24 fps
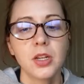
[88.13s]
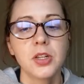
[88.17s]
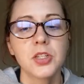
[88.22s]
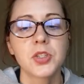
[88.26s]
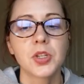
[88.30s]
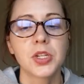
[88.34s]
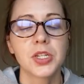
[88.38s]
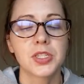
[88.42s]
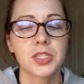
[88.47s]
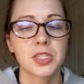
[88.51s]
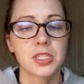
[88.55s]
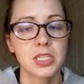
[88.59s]

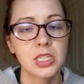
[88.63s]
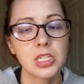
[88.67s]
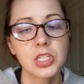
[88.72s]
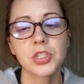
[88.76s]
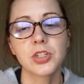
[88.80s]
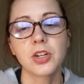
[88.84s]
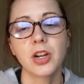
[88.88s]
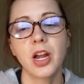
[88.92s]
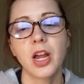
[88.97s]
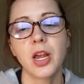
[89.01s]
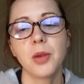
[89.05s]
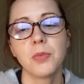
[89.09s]
So as the
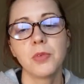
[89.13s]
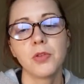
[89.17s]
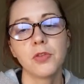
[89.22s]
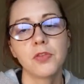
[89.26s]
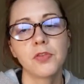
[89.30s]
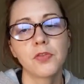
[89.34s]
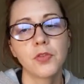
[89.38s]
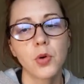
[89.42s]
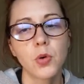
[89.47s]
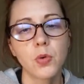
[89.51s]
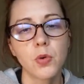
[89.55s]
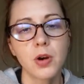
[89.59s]
teacher, I
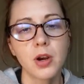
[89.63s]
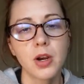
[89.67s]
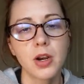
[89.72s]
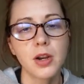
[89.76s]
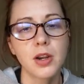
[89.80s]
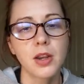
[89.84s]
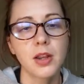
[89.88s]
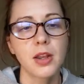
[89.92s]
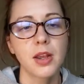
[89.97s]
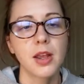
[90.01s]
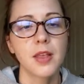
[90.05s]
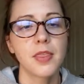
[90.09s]
move
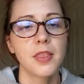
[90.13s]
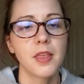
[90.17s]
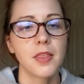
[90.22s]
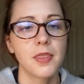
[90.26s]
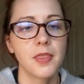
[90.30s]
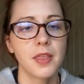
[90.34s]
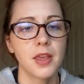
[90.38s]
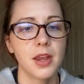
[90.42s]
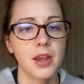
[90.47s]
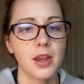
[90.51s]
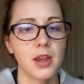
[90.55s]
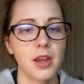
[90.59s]
forward, and
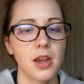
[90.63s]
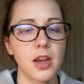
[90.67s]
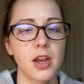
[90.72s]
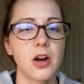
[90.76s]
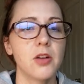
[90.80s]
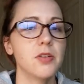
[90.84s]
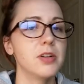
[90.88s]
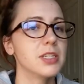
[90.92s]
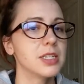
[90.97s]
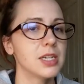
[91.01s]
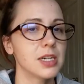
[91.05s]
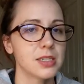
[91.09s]
then I
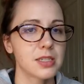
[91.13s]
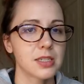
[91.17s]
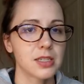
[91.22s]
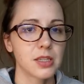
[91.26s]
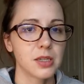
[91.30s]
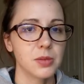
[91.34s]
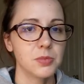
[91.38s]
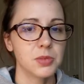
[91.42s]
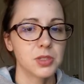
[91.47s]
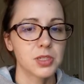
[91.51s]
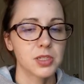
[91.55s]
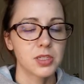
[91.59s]
always ask
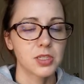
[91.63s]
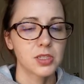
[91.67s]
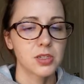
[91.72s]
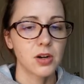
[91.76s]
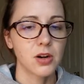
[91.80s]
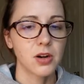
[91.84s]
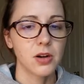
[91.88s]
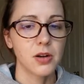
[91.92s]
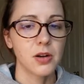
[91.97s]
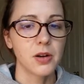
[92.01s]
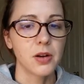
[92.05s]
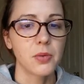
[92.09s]
them to
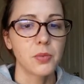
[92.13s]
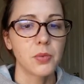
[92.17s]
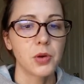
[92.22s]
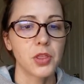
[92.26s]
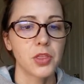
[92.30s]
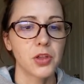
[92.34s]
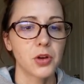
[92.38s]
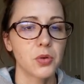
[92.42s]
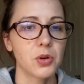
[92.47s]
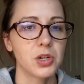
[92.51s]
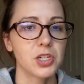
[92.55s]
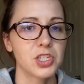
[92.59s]
start
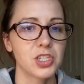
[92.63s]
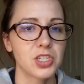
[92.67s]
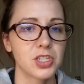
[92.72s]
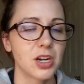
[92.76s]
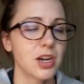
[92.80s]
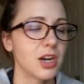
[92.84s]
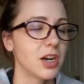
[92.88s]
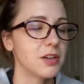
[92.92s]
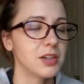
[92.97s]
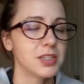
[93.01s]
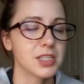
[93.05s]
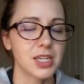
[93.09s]
with a question.
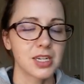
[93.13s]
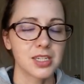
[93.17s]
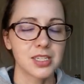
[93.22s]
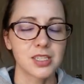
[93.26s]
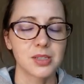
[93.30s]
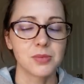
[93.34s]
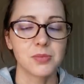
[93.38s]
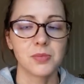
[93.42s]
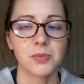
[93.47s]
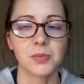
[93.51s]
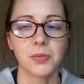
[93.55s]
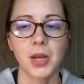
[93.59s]
I always ask
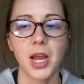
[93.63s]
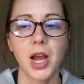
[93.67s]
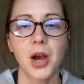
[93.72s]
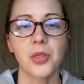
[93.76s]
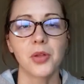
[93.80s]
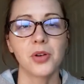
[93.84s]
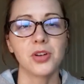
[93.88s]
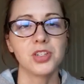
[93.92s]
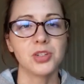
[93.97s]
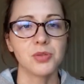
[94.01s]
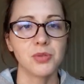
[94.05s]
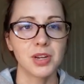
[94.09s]
them how
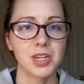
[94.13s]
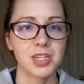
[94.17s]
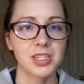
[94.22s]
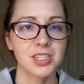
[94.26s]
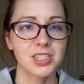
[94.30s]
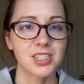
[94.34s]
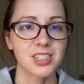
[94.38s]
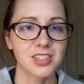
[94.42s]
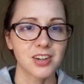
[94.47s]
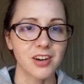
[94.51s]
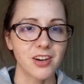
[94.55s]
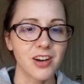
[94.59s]
they're doing
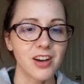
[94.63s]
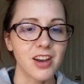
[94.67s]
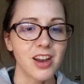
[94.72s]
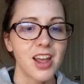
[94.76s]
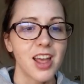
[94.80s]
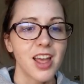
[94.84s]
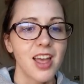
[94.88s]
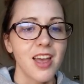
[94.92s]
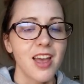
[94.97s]
to start.